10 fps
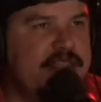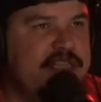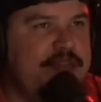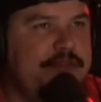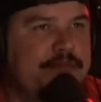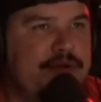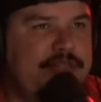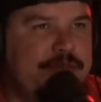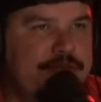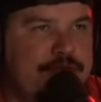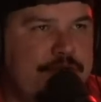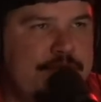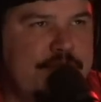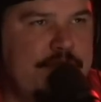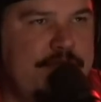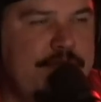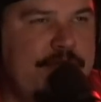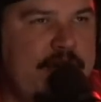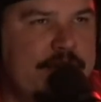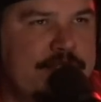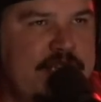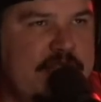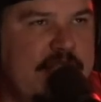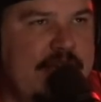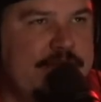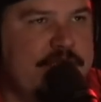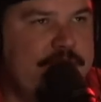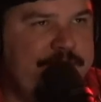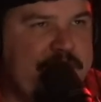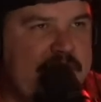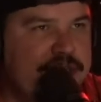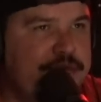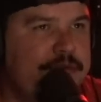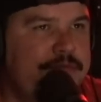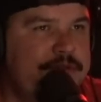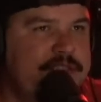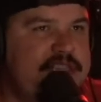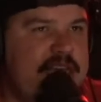continued to preach her truth to the few followers she had left, and she refused to